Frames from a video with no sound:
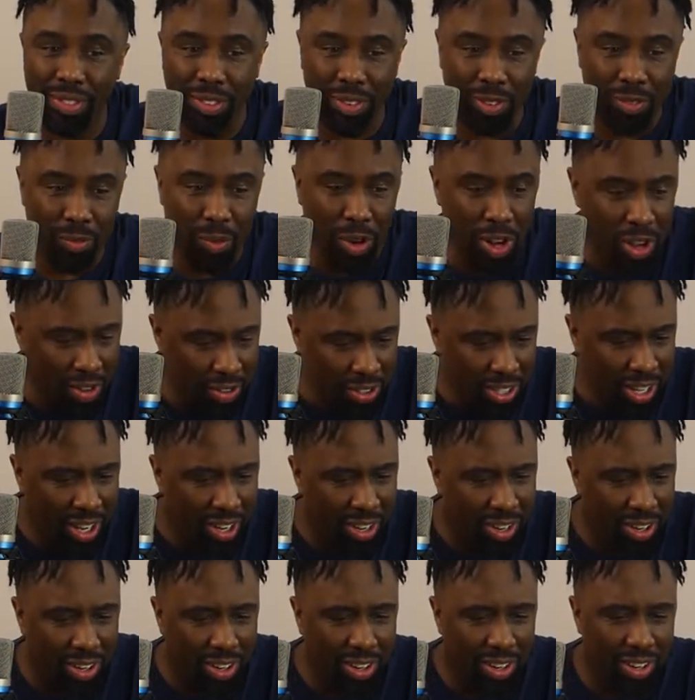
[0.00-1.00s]
Real
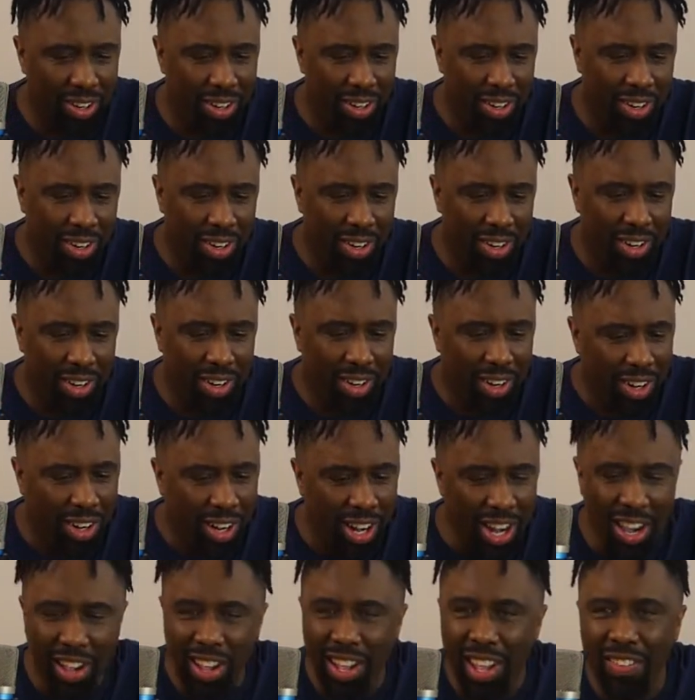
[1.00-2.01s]
talk.
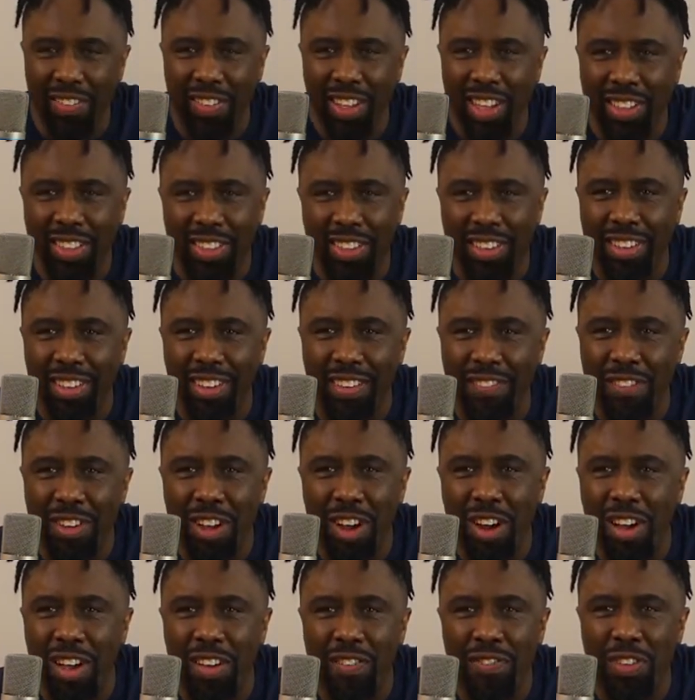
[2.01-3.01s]
If
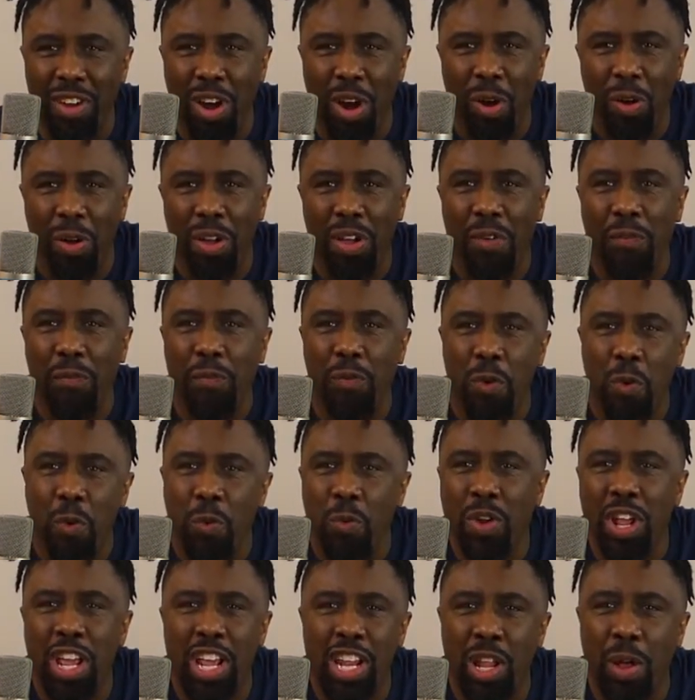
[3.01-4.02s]
you
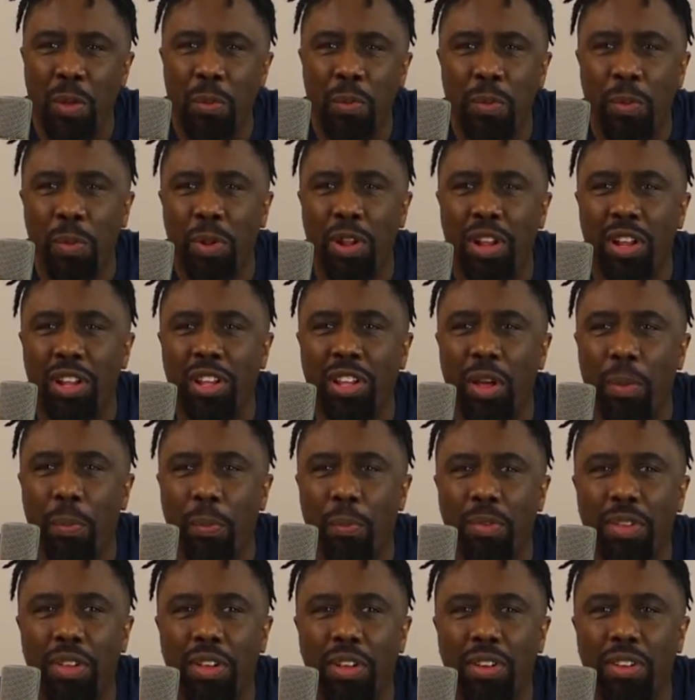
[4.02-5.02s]
need
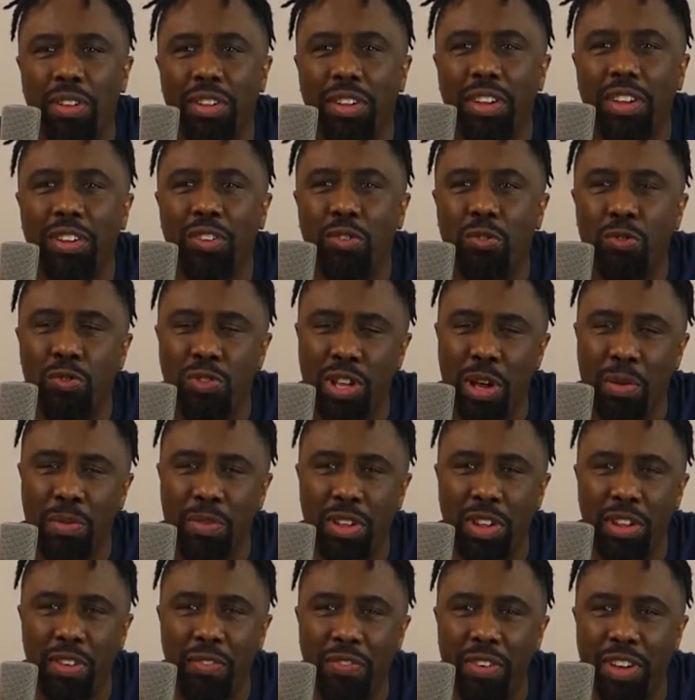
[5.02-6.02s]
to do
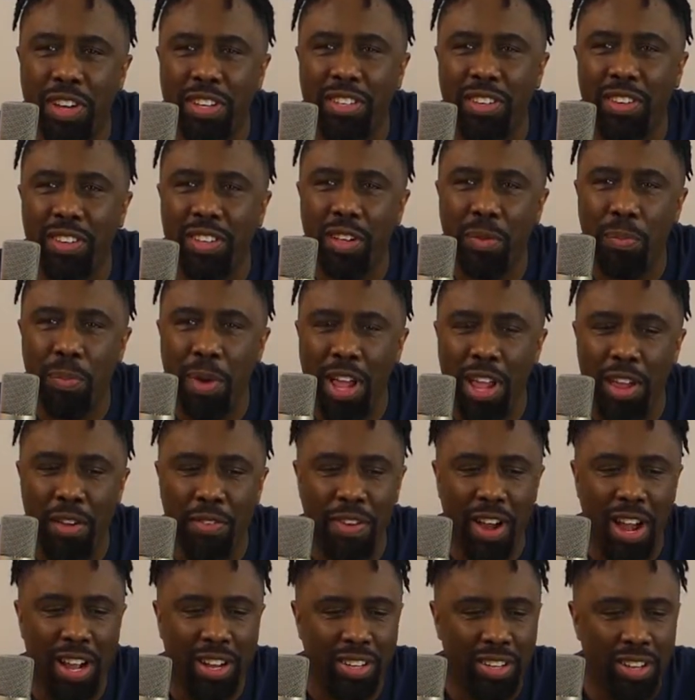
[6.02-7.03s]
something, to fix something, to
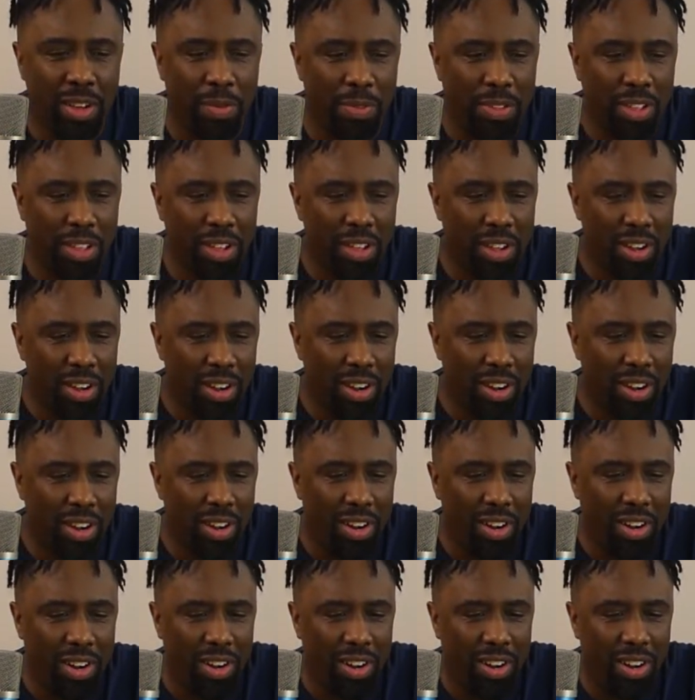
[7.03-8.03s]
manufacture something,
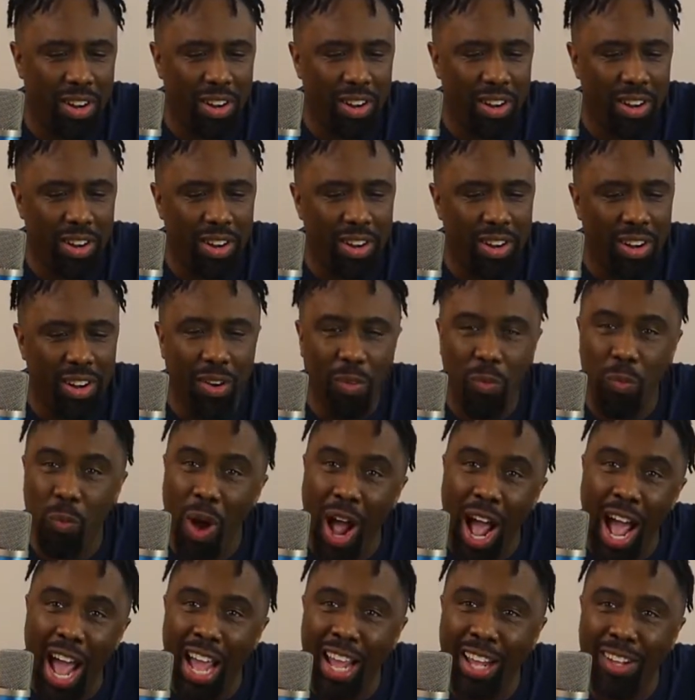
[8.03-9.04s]

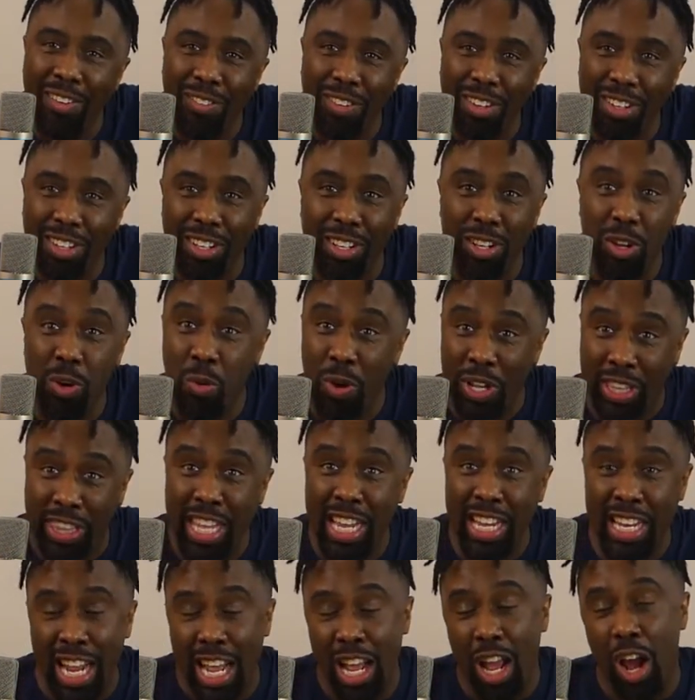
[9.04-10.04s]
why you would
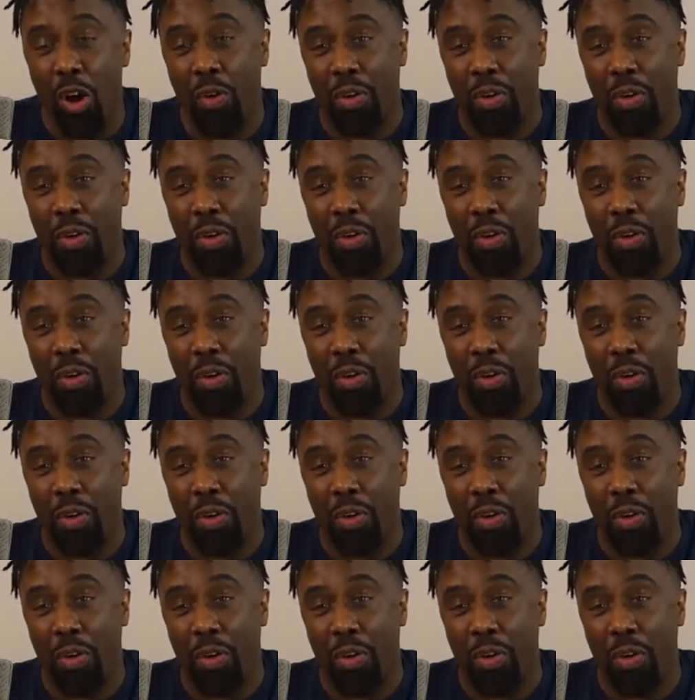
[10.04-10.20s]
think that